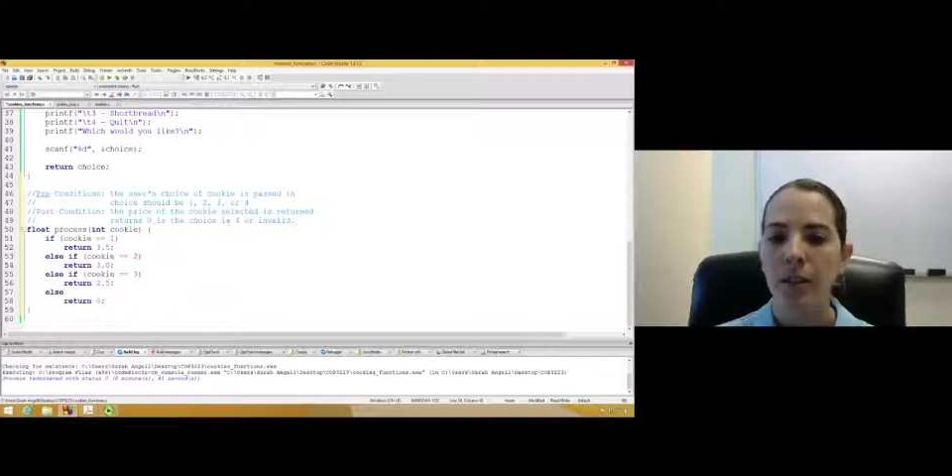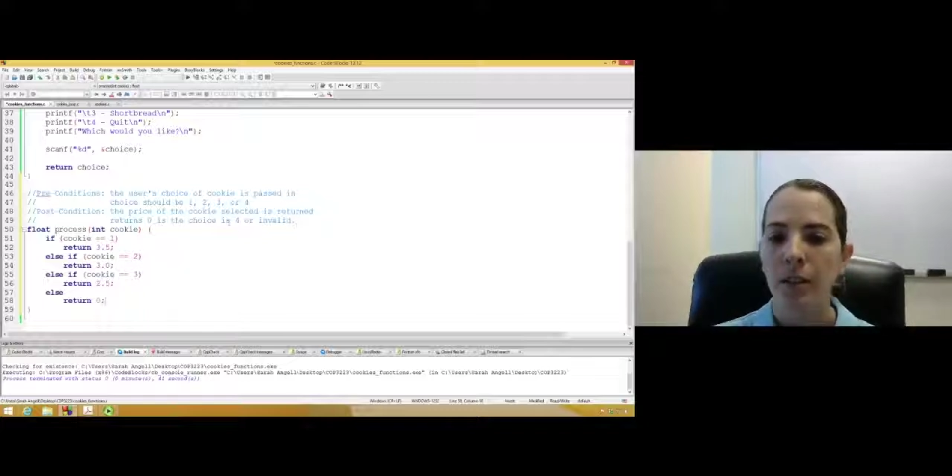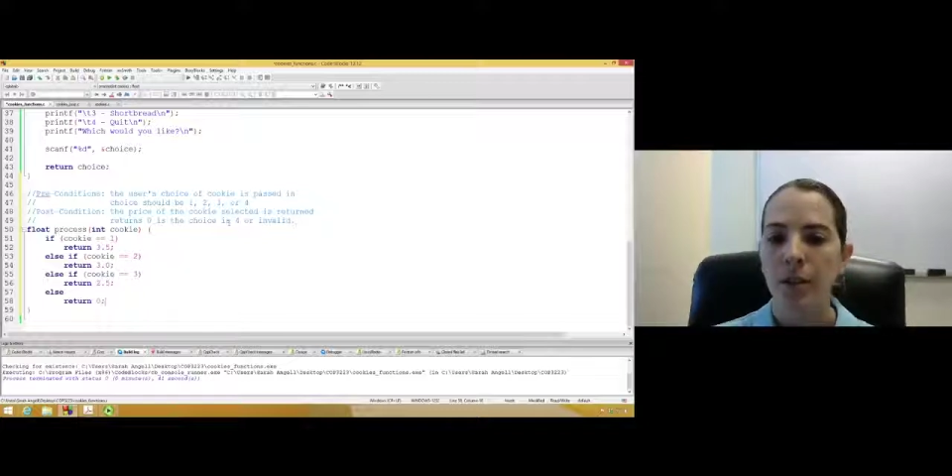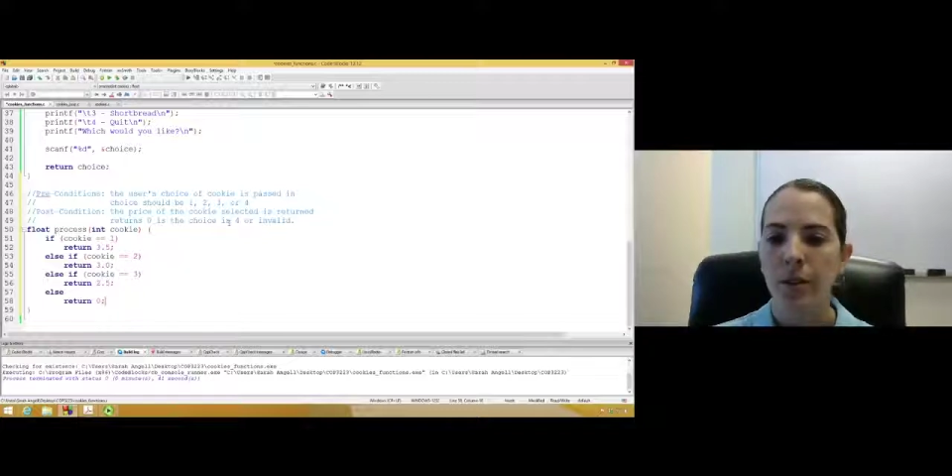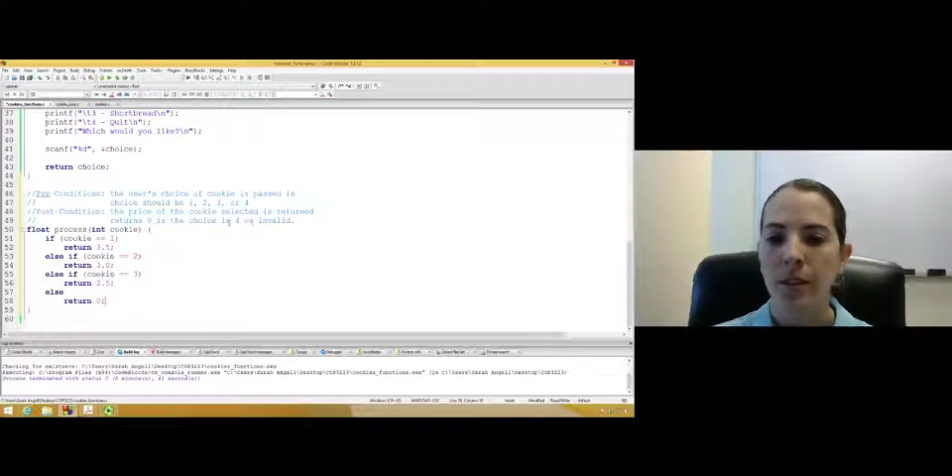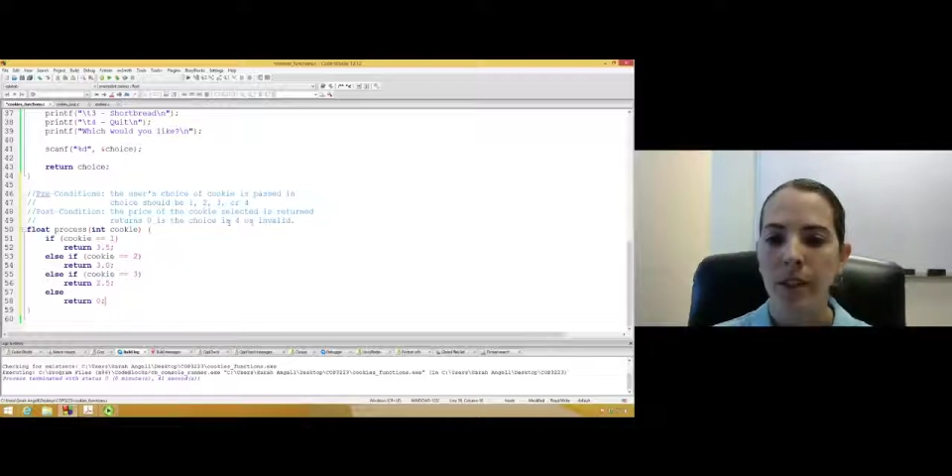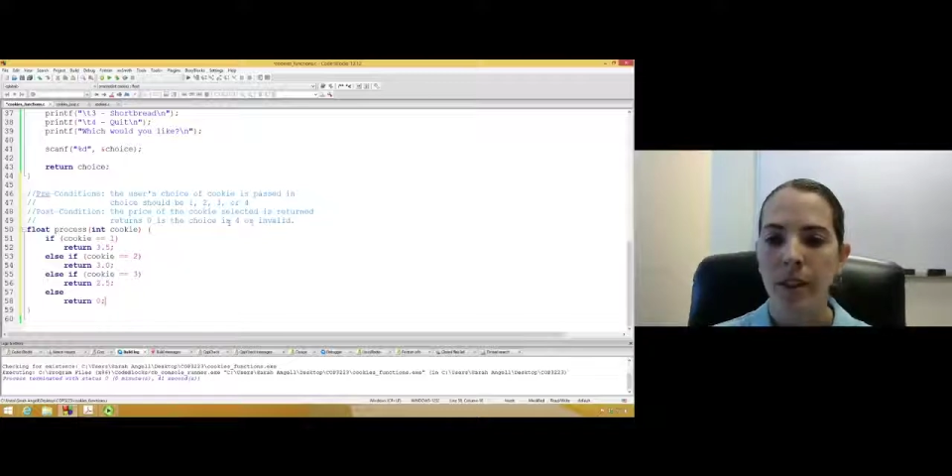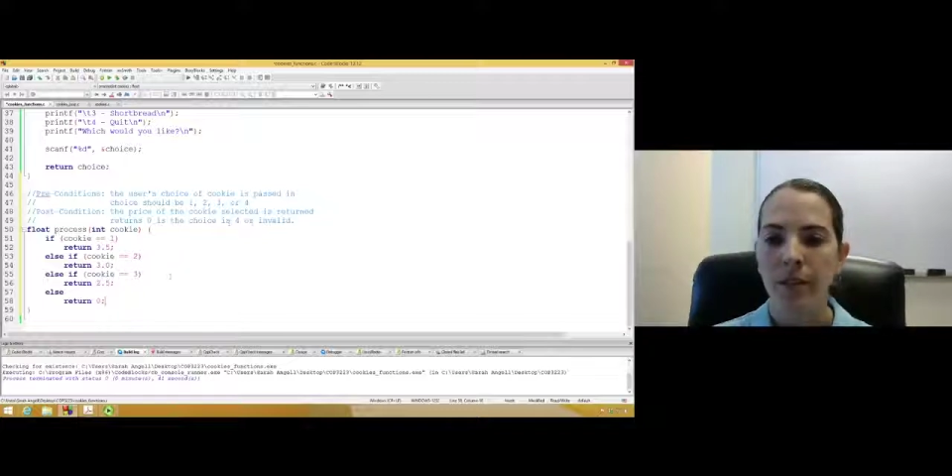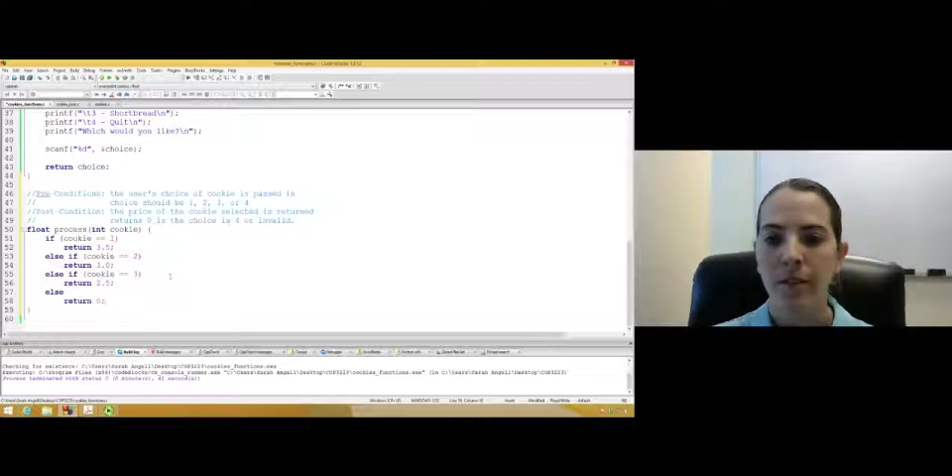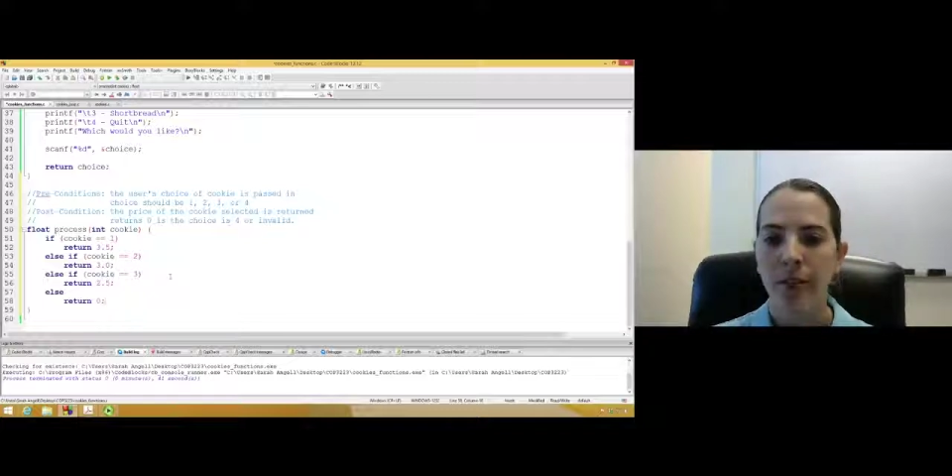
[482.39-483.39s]
So if it's
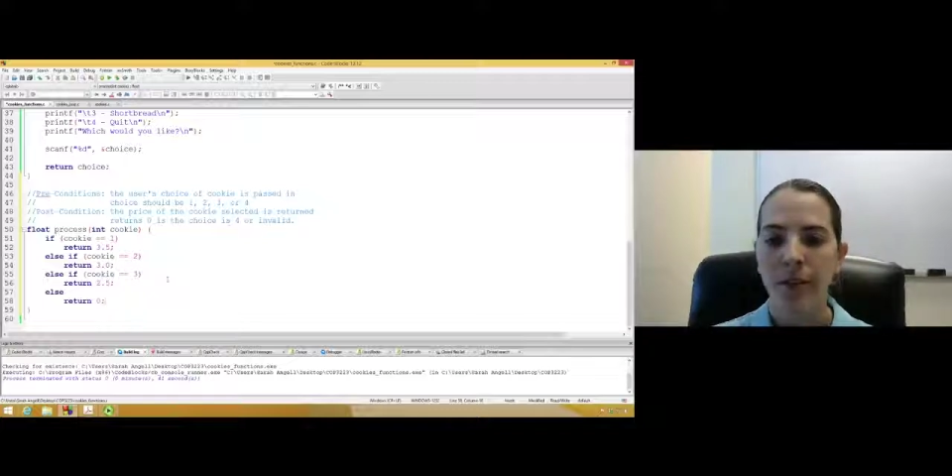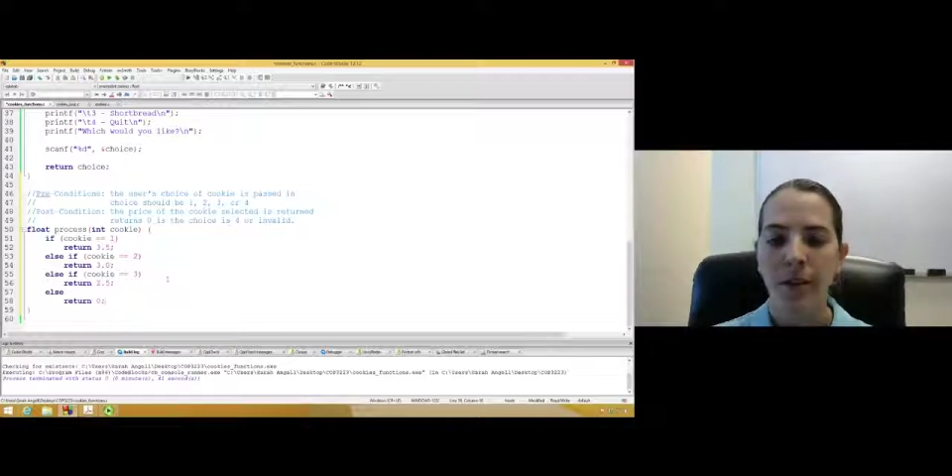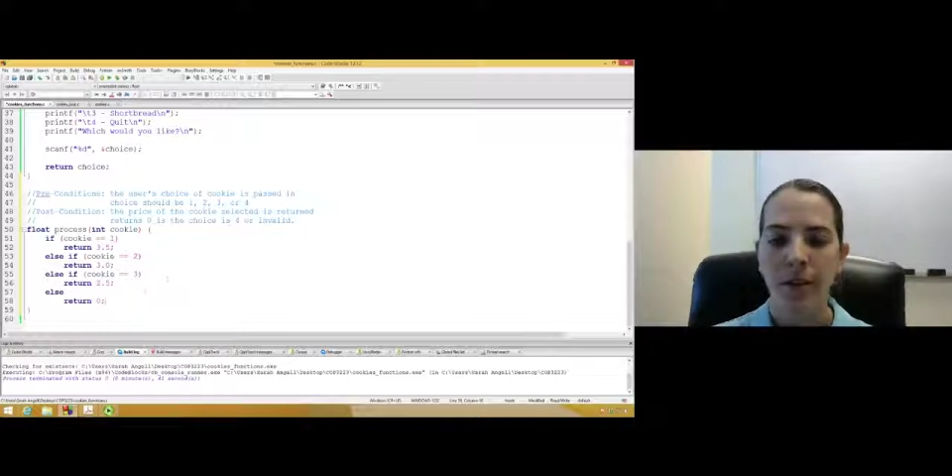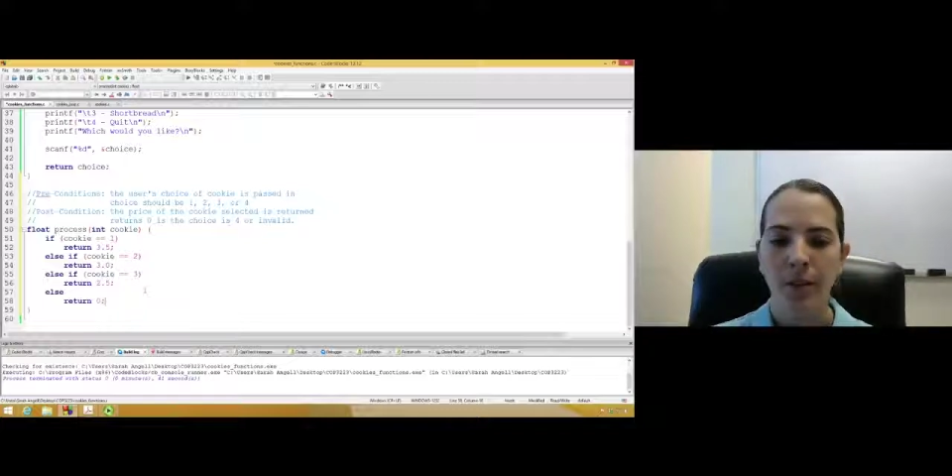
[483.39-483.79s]
invalid or if